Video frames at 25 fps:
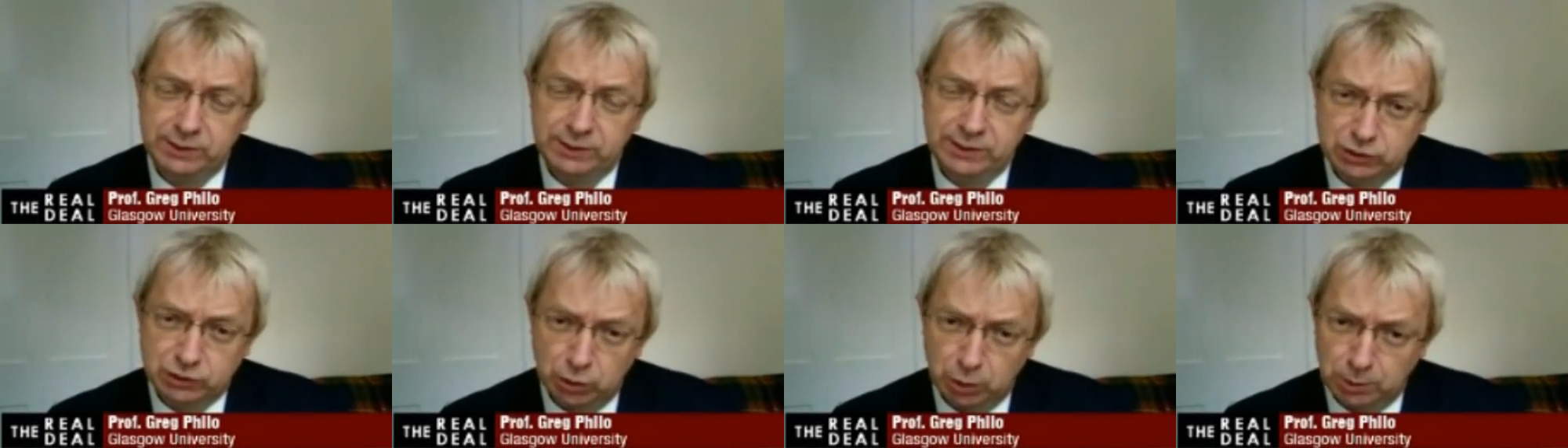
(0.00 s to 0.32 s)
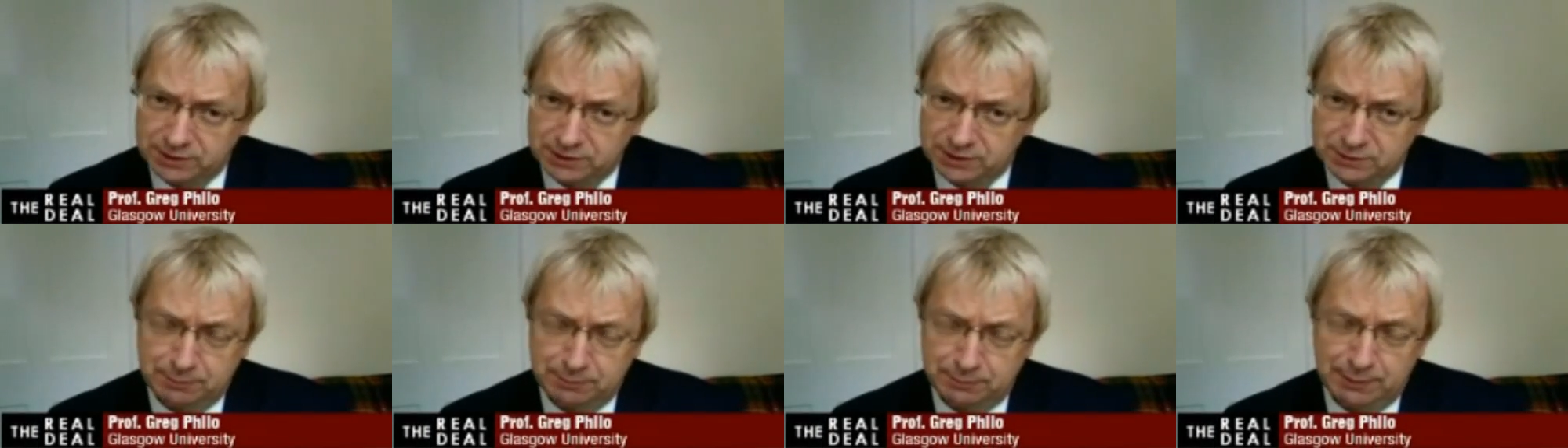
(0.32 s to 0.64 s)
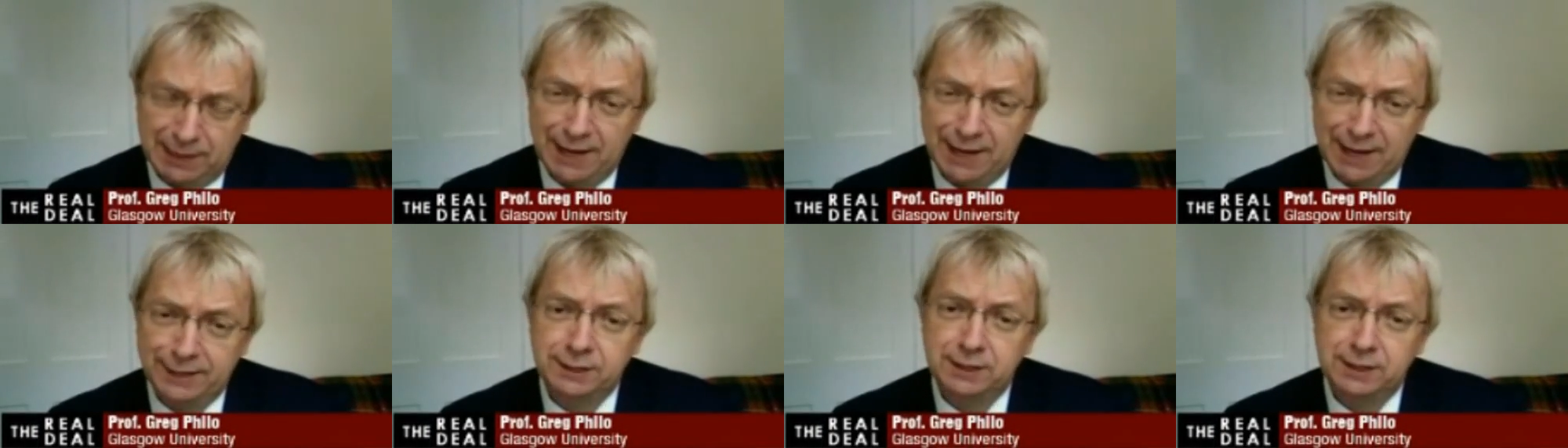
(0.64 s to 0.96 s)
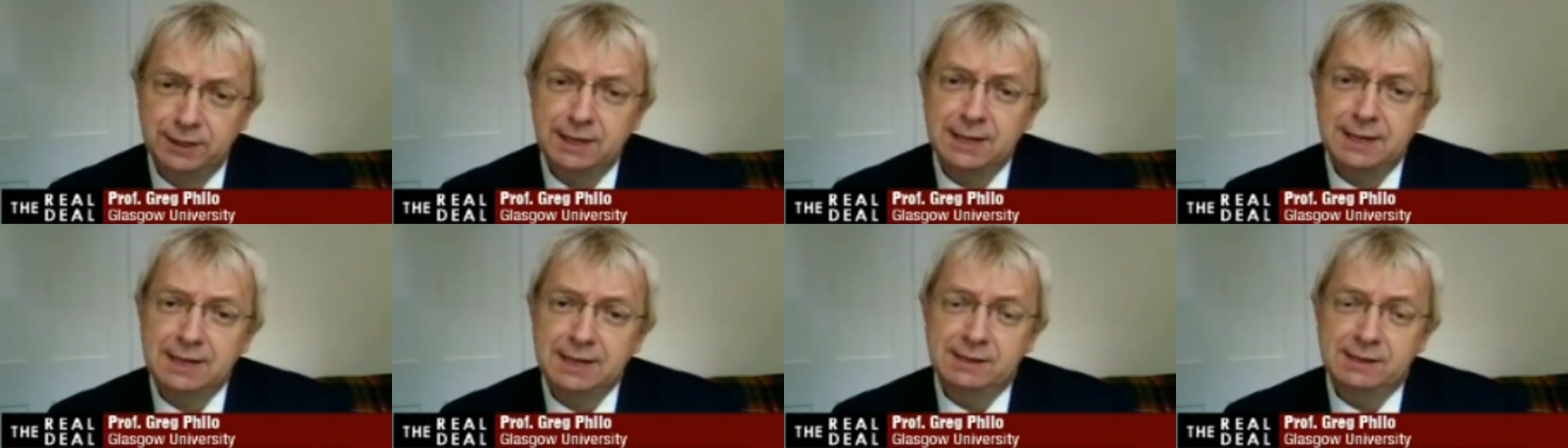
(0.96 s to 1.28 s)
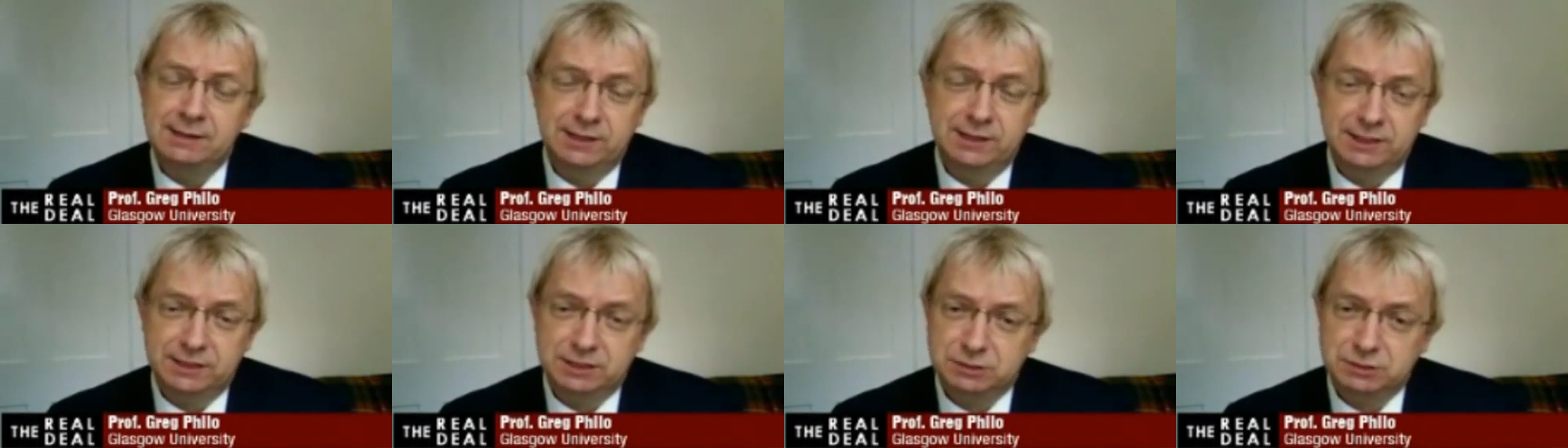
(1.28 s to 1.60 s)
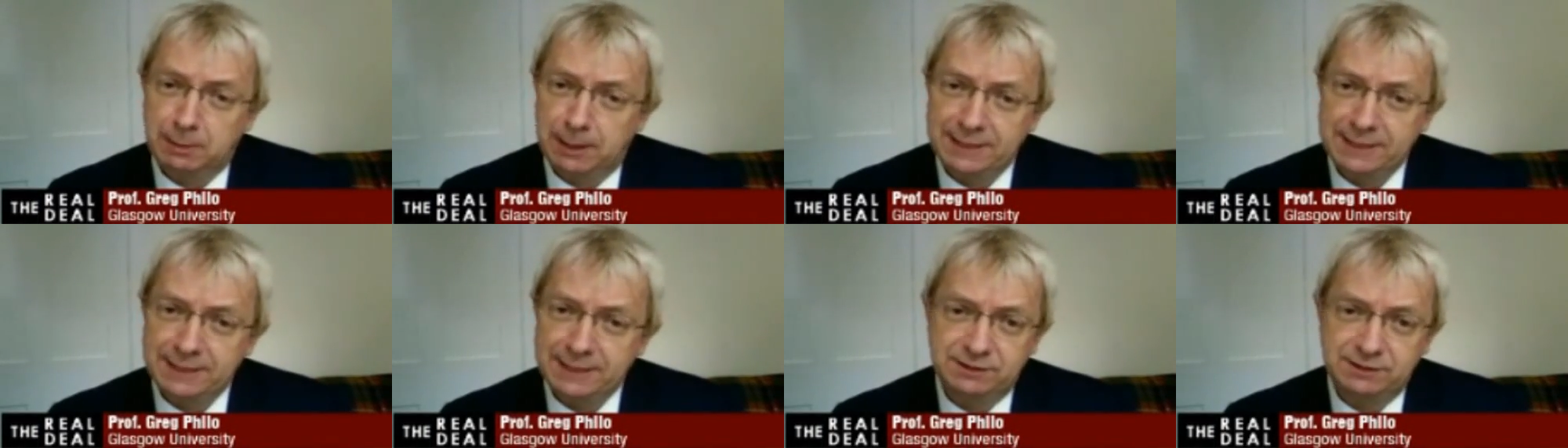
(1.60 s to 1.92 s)
We took this plan,
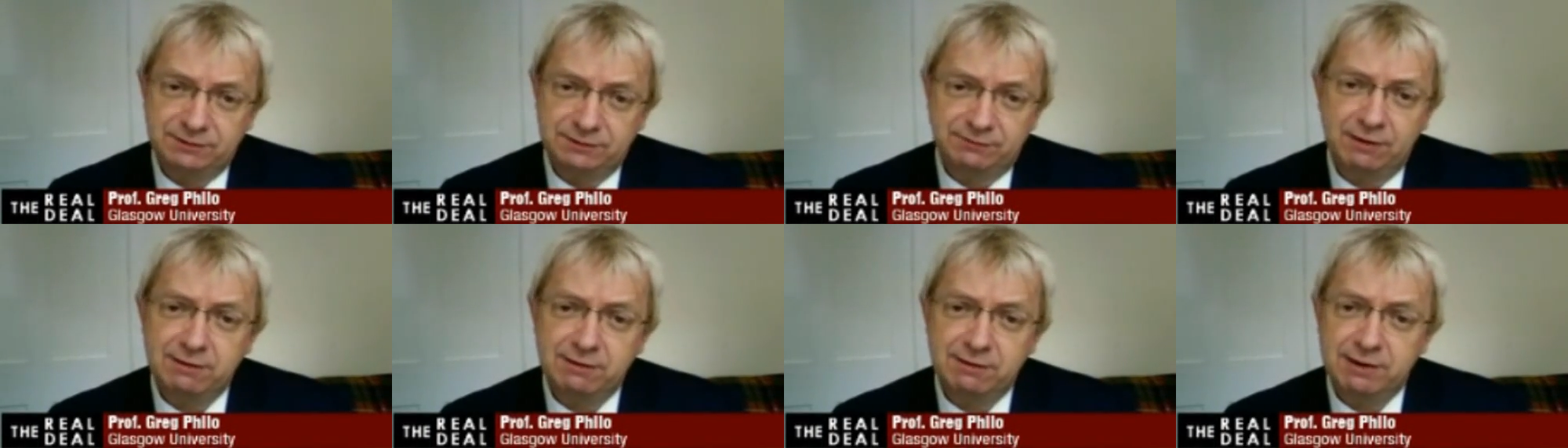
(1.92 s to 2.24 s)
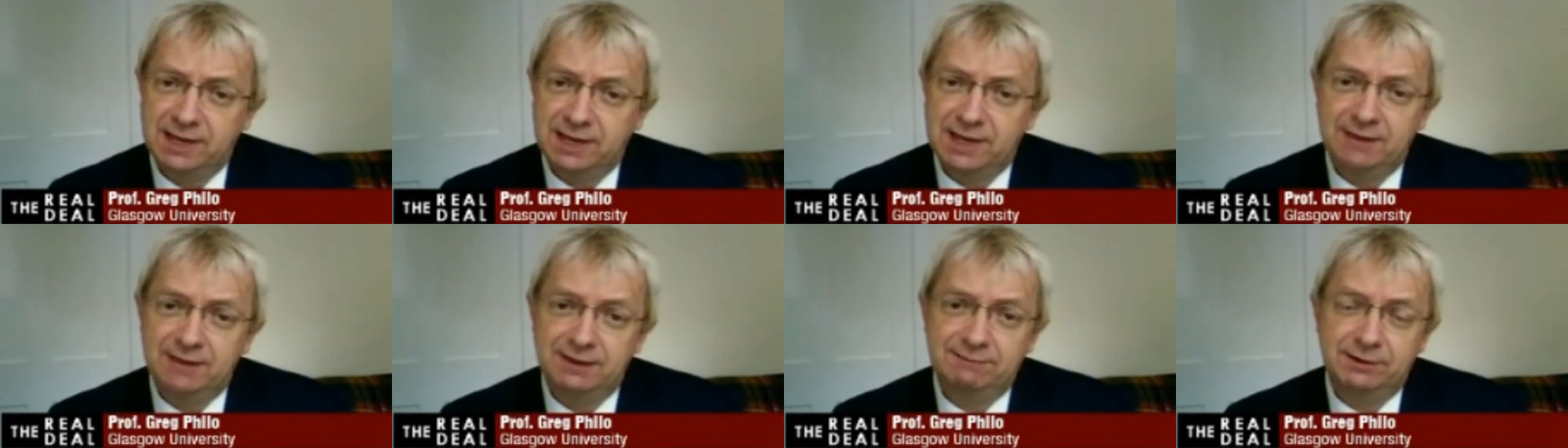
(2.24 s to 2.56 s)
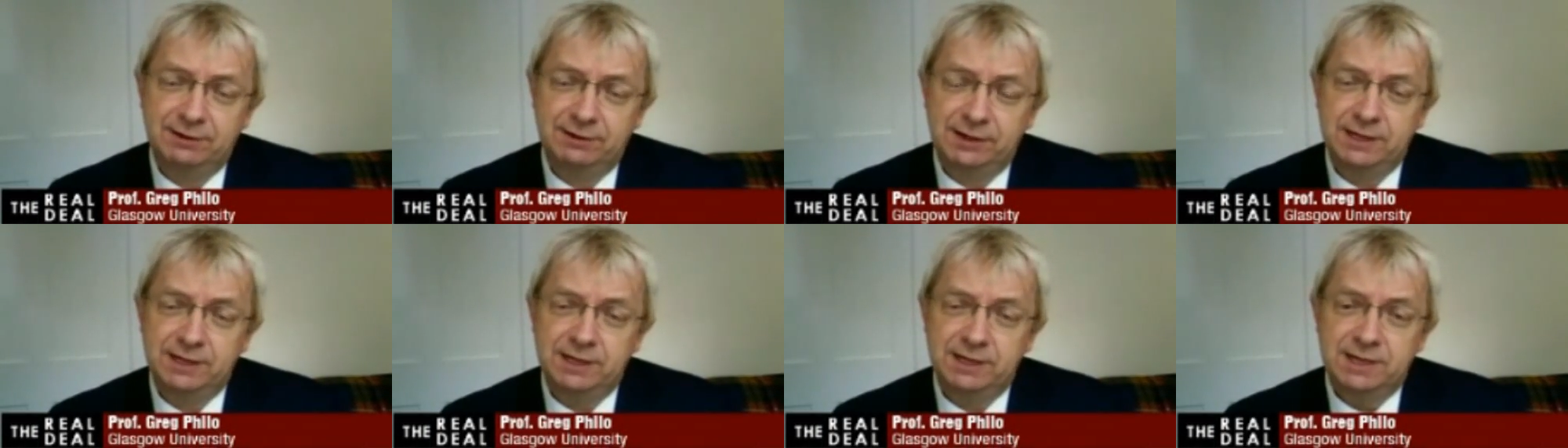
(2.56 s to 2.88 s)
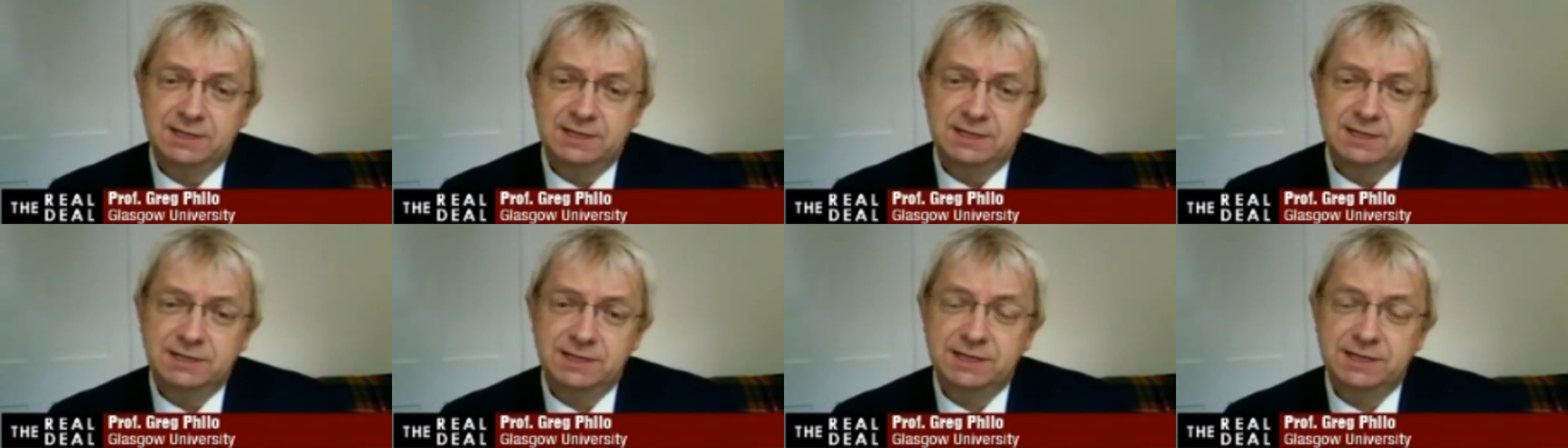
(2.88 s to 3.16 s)
explained it very carefully,